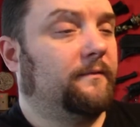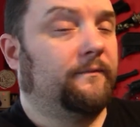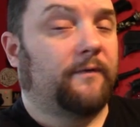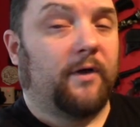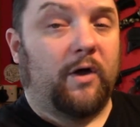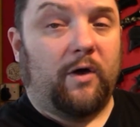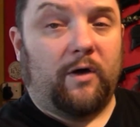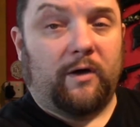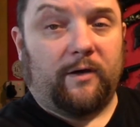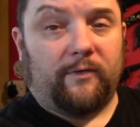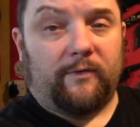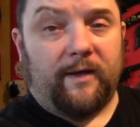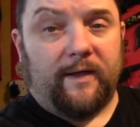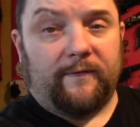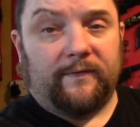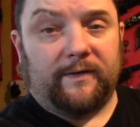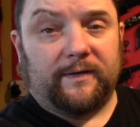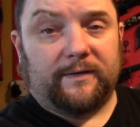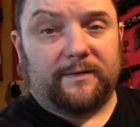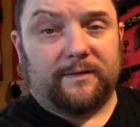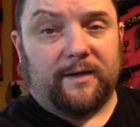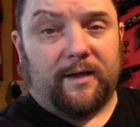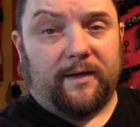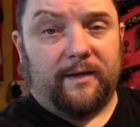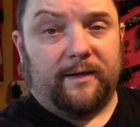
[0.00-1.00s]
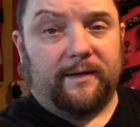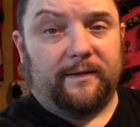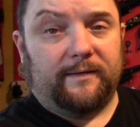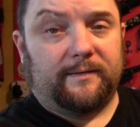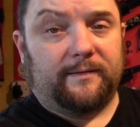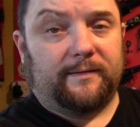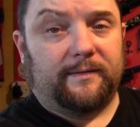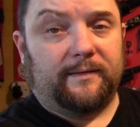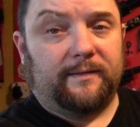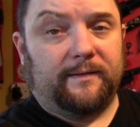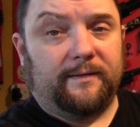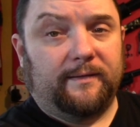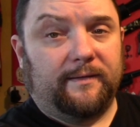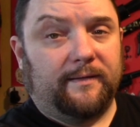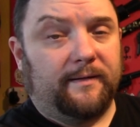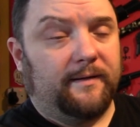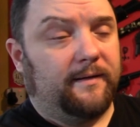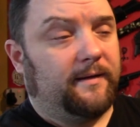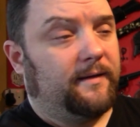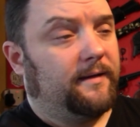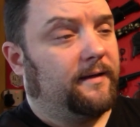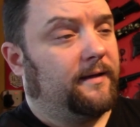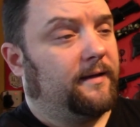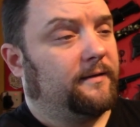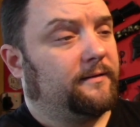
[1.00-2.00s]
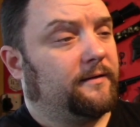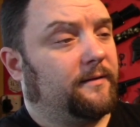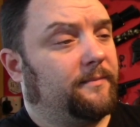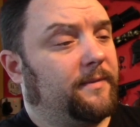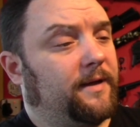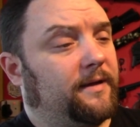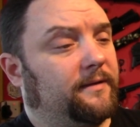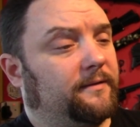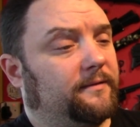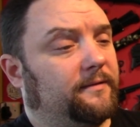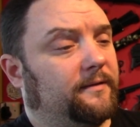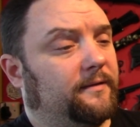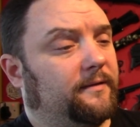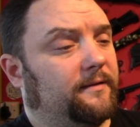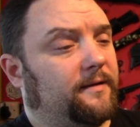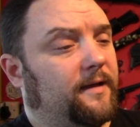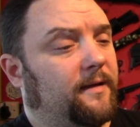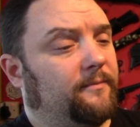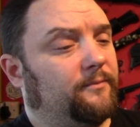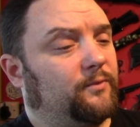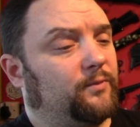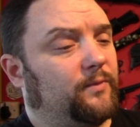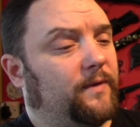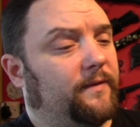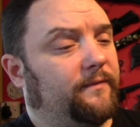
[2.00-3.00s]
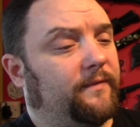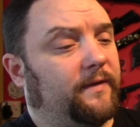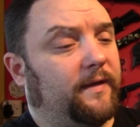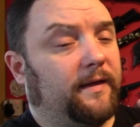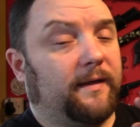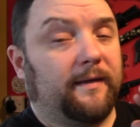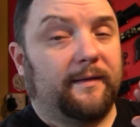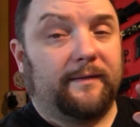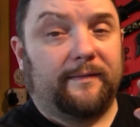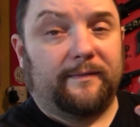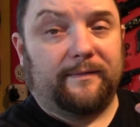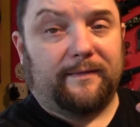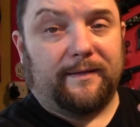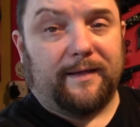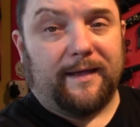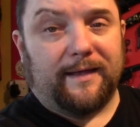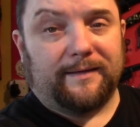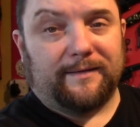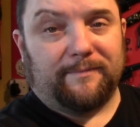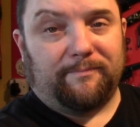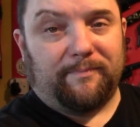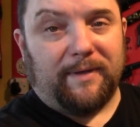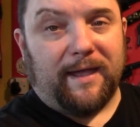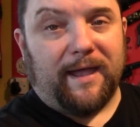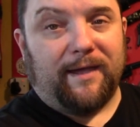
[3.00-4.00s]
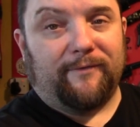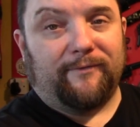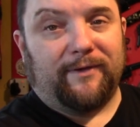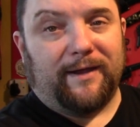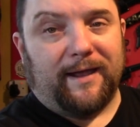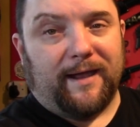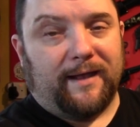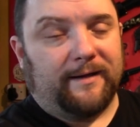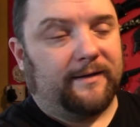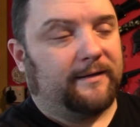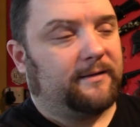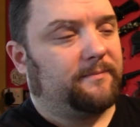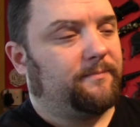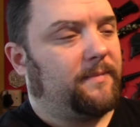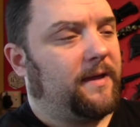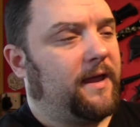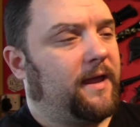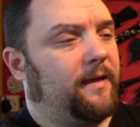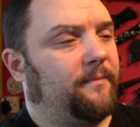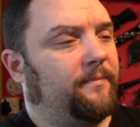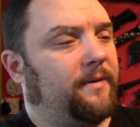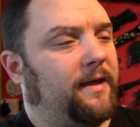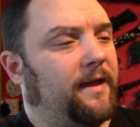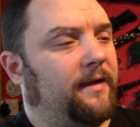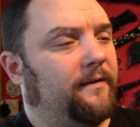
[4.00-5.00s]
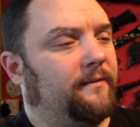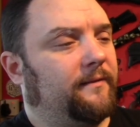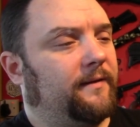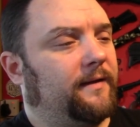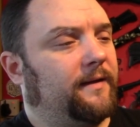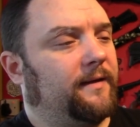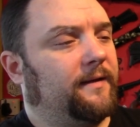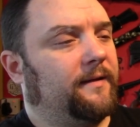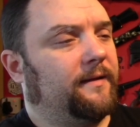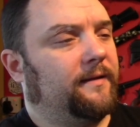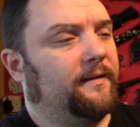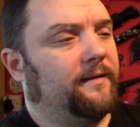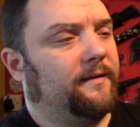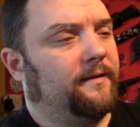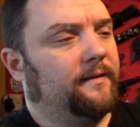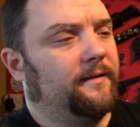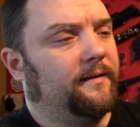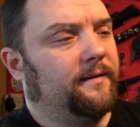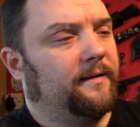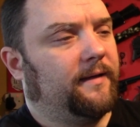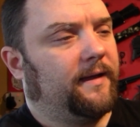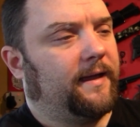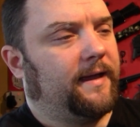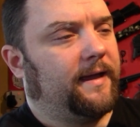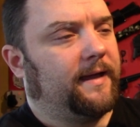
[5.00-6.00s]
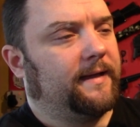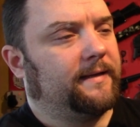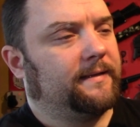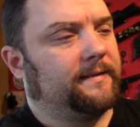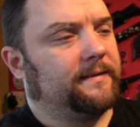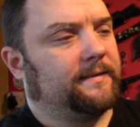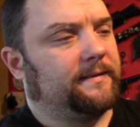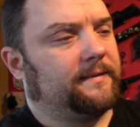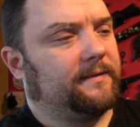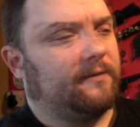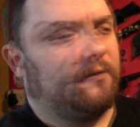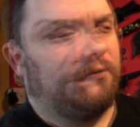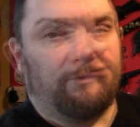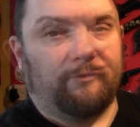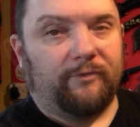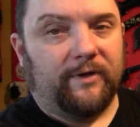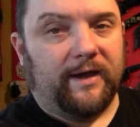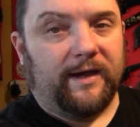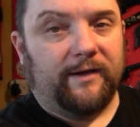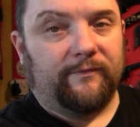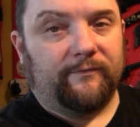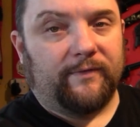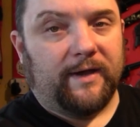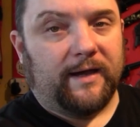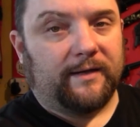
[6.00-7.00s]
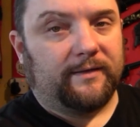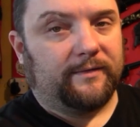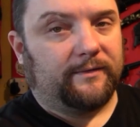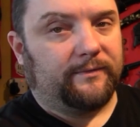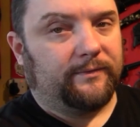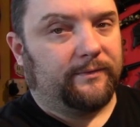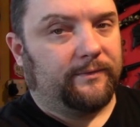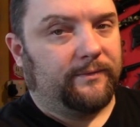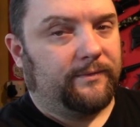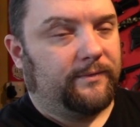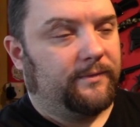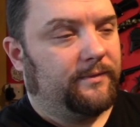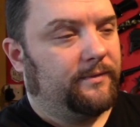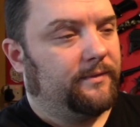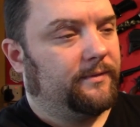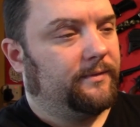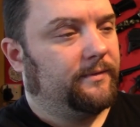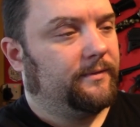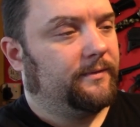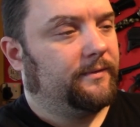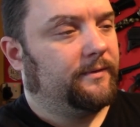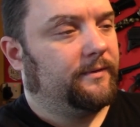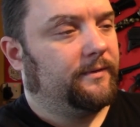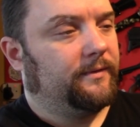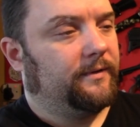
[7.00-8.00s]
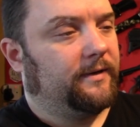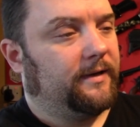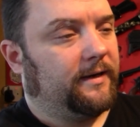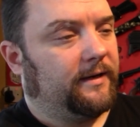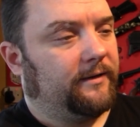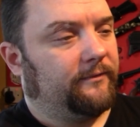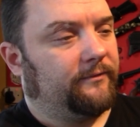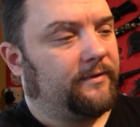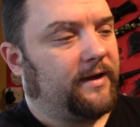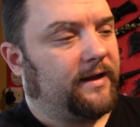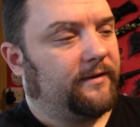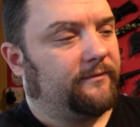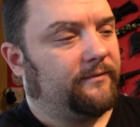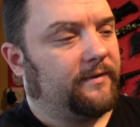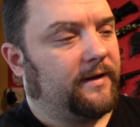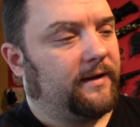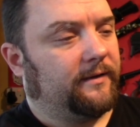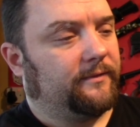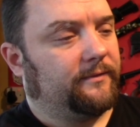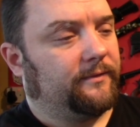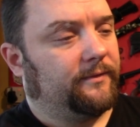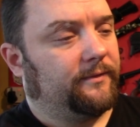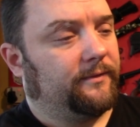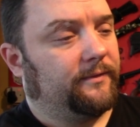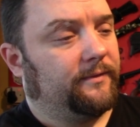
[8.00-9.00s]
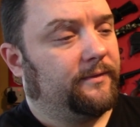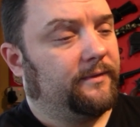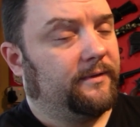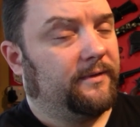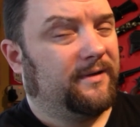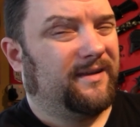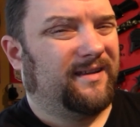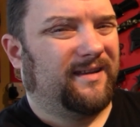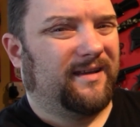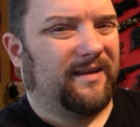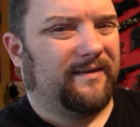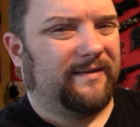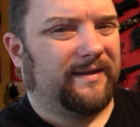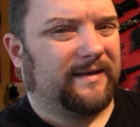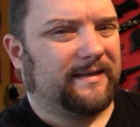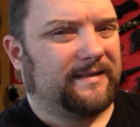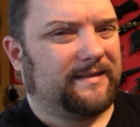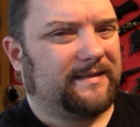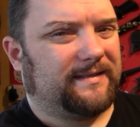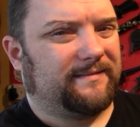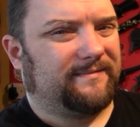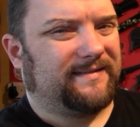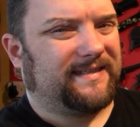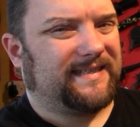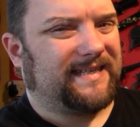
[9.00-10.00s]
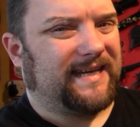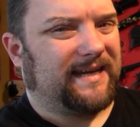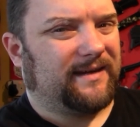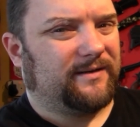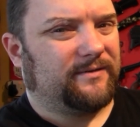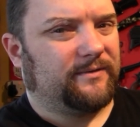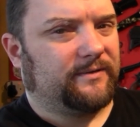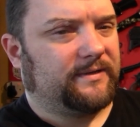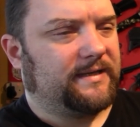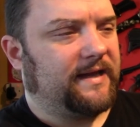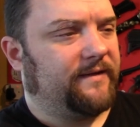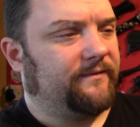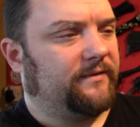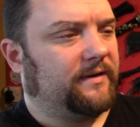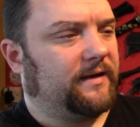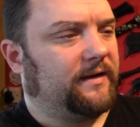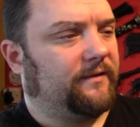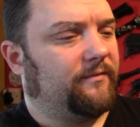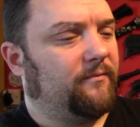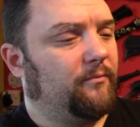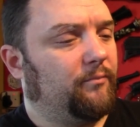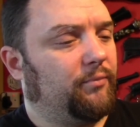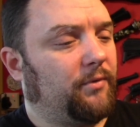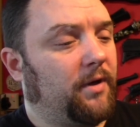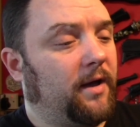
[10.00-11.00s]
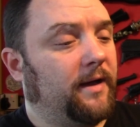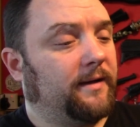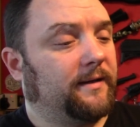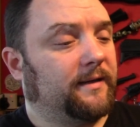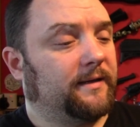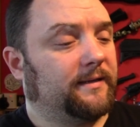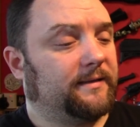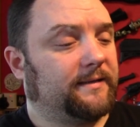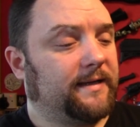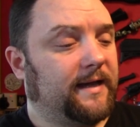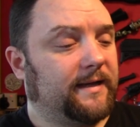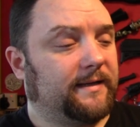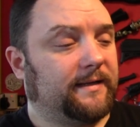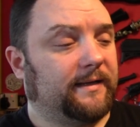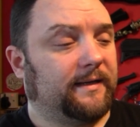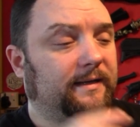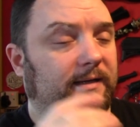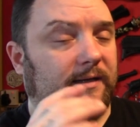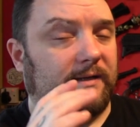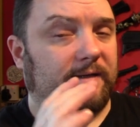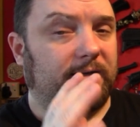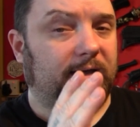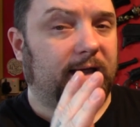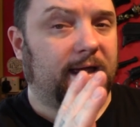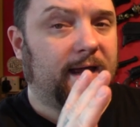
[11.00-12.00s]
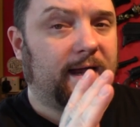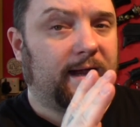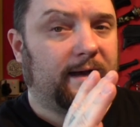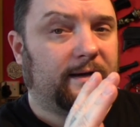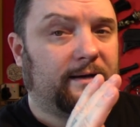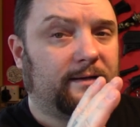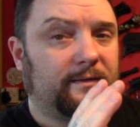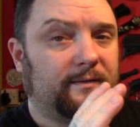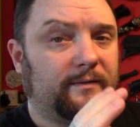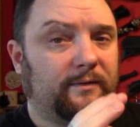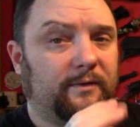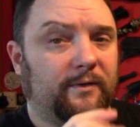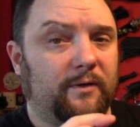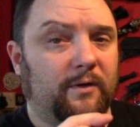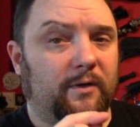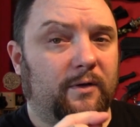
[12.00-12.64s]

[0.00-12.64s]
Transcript: The holographic sight, as I mentioned, comes with it, has a battery and a spare battery, has green reticle and a red Reticle, I think six or seven different brightness settings and